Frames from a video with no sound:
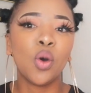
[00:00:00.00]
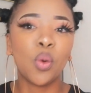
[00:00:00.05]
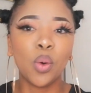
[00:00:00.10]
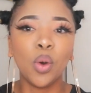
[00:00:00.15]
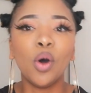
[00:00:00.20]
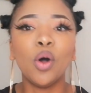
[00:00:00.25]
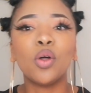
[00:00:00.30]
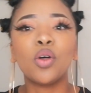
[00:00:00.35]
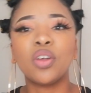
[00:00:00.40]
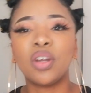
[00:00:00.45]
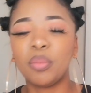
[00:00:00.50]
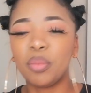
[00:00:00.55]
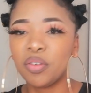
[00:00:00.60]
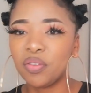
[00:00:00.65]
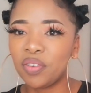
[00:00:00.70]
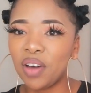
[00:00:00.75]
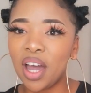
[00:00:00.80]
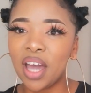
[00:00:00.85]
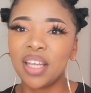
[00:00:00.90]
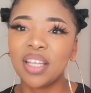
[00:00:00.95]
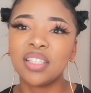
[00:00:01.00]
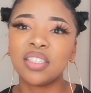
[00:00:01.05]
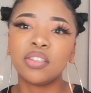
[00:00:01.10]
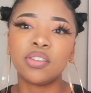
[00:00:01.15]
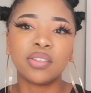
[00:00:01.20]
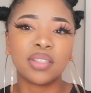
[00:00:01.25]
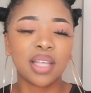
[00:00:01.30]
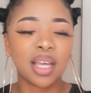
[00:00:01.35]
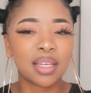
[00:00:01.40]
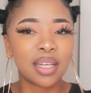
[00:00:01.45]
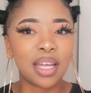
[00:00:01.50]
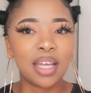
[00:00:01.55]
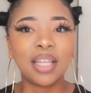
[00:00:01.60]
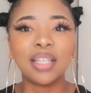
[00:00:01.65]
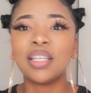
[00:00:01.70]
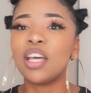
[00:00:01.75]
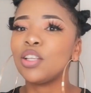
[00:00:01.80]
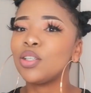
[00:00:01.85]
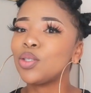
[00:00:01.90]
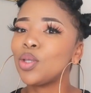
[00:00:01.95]
We're all gonna be fine, isn't exactly
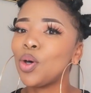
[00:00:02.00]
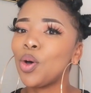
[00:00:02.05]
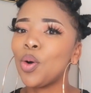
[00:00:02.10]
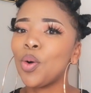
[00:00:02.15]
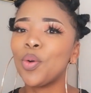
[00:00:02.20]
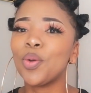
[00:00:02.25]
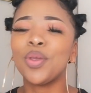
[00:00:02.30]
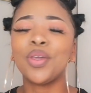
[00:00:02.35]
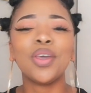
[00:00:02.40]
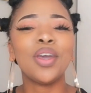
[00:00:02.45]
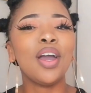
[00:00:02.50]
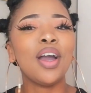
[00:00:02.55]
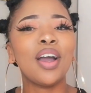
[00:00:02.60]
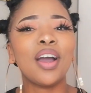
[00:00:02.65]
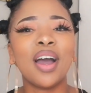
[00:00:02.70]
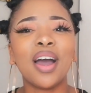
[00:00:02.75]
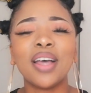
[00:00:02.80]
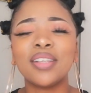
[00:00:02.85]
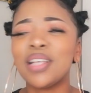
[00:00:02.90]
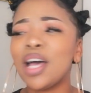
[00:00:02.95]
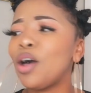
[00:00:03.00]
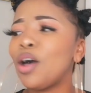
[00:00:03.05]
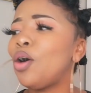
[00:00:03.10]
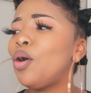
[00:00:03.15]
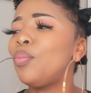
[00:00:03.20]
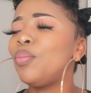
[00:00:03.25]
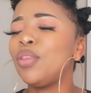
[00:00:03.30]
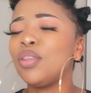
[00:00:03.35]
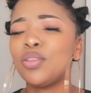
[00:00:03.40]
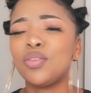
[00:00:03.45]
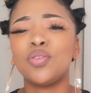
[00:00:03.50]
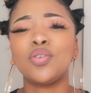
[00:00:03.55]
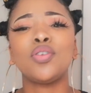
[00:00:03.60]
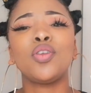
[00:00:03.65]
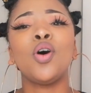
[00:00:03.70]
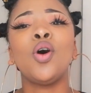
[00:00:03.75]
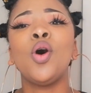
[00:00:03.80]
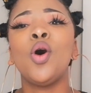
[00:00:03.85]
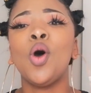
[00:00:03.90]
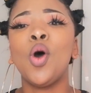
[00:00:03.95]
it? So yeah, guys, I hope
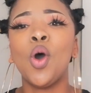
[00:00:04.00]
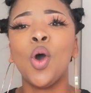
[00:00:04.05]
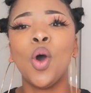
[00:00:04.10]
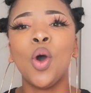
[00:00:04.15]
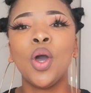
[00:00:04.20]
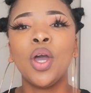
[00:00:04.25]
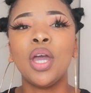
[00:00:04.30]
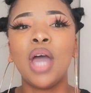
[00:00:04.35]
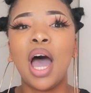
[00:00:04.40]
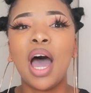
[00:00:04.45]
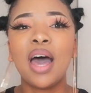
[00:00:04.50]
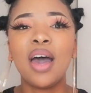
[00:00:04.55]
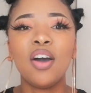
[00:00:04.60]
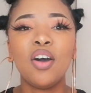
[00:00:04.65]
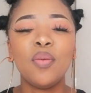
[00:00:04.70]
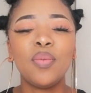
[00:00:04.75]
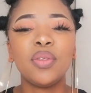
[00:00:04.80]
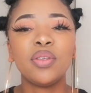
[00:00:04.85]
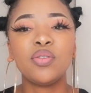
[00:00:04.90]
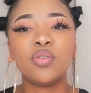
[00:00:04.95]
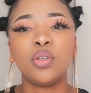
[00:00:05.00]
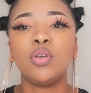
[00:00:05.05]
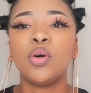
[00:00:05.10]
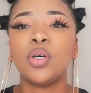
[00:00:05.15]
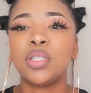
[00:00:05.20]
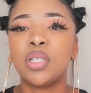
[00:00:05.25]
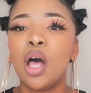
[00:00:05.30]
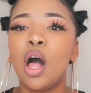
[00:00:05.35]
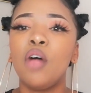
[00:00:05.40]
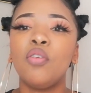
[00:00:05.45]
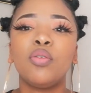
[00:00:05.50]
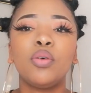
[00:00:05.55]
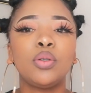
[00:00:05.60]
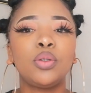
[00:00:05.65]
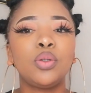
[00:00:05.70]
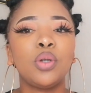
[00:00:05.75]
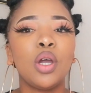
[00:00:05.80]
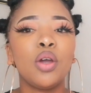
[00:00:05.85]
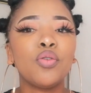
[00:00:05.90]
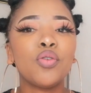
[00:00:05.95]
this video was helpful
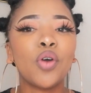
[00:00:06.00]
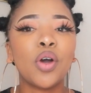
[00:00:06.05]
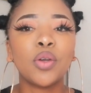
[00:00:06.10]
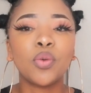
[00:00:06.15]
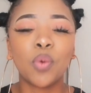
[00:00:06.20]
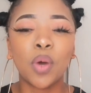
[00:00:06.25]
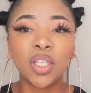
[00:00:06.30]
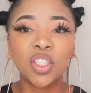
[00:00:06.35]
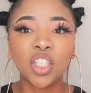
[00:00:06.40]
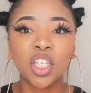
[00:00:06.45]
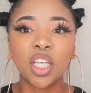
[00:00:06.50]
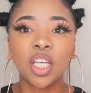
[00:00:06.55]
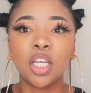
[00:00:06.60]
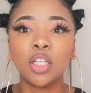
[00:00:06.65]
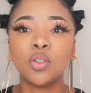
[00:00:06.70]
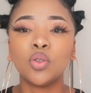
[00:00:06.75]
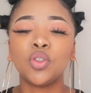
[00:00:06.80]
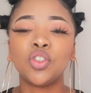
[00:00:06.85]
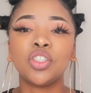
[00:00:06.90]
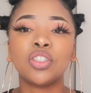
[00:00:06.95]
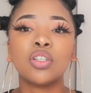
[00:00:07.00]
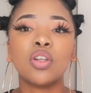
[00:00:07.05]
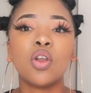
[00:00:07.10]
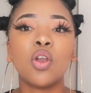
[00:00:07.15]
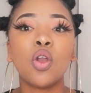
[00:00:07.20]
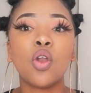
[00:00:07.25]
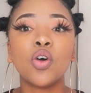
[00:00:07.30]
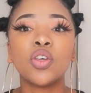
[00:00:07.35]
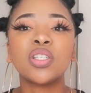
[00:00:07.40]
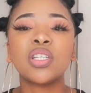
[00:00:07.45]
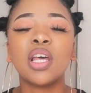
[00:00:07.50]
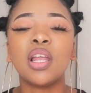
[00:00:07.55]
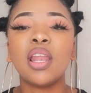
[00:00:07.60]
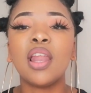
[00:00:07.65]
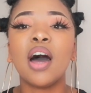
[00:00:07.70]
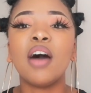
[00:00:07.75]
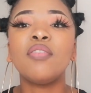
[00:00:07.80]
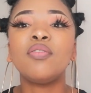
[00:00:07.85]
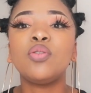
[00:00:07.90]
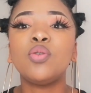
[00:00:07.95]
to everyone watching it who just lost a
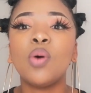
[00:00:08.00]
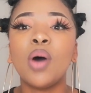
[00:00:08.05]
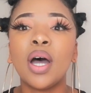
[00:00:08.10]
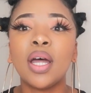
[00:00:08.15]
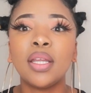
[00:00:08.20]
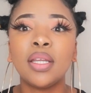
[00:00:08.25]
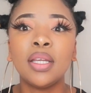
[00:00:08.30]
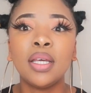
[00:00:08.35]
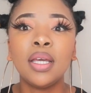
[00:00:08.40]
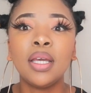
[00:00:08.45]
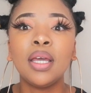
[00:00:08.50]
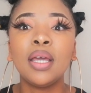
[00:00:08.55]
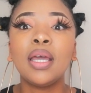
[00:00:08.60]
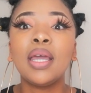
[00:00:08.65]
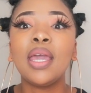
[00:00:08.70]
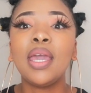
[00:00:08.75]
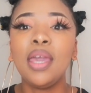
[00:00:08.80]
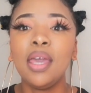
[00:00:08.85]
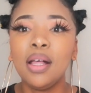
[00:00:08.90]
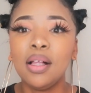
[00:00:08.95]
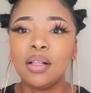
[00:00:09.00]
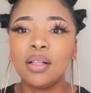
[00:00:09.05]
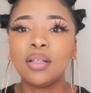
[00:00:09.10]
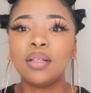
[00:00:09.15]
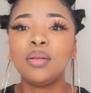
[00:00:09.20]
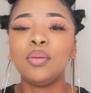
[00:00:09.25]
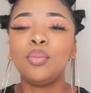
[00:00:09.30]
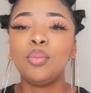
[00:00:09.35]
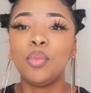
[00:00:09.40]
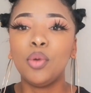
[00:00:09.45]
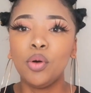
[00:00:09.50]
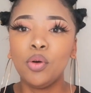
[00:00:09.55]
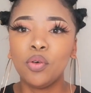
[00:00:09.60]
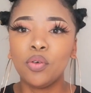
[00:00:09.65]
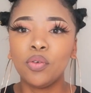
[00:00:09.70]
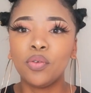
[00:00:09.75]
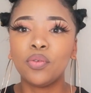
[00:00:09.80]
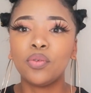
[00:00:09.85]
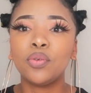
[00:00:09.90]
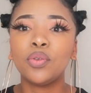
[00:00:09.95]
loved one. Heal,
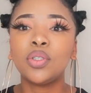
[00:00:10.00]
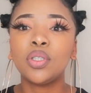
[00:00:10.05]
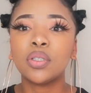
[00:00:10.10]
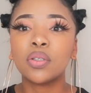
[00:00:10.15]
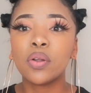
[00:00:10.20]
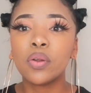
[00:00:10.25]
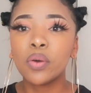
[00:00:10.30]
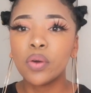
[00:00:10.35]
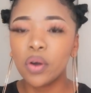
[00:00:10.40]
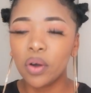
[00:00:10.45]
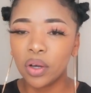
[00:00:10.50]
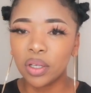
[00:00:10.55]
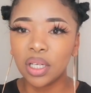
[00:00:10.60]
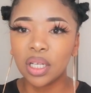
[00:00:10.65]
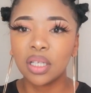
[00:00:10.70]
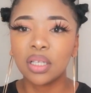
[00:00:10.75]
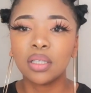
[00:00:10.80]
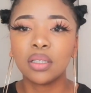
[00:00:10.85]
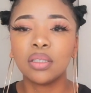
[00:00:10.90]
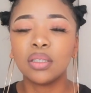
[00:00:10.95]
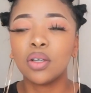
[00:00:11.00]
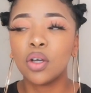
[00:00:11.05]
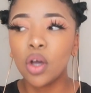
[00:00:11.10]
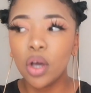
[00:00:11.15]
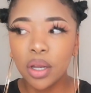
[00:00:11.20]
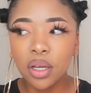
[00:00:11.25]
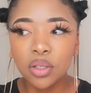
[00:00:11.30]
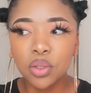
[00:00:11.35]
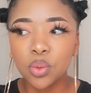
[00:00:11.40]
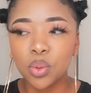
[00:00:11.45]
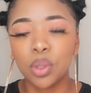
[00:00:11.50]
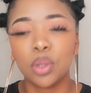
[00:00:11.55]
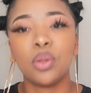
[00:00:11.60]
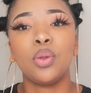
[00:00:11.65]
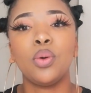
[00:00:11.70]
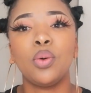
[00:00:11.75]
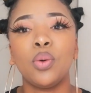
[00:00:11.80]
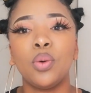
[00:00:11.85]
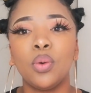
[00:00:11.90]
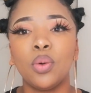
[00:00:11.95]
move, connect. God is
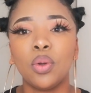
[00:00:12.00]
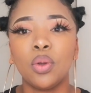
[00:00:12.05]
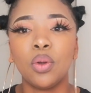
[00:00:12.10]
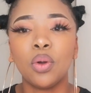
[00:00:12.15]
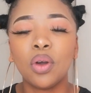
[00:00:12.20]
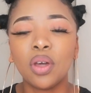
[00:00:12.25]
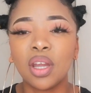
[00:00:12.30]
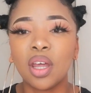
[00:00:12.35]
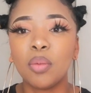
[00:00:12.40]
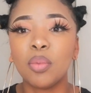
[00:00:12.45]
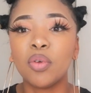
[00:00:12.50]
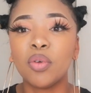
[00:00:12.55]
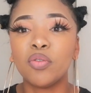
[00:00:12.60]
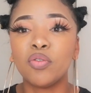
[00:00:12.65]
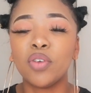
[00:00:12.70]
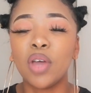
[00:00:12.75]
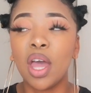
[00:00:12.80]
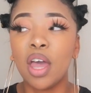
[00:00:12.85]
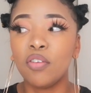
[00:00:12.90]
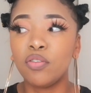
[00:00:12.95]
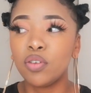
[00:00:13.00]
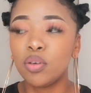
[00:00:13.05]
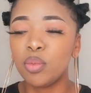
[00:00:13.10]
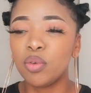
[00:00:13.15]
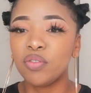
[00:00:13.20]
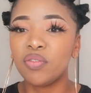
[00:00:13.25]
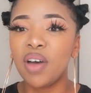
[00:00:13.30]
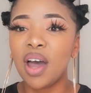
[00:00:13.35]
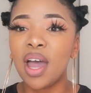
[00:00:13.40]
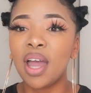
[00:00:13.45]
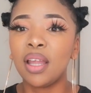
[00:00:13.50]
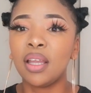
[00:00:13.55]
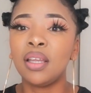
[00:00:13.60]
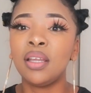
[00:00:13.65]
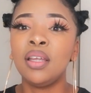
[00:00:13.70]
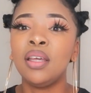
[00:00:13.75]
with you. You're gonna have to be fine.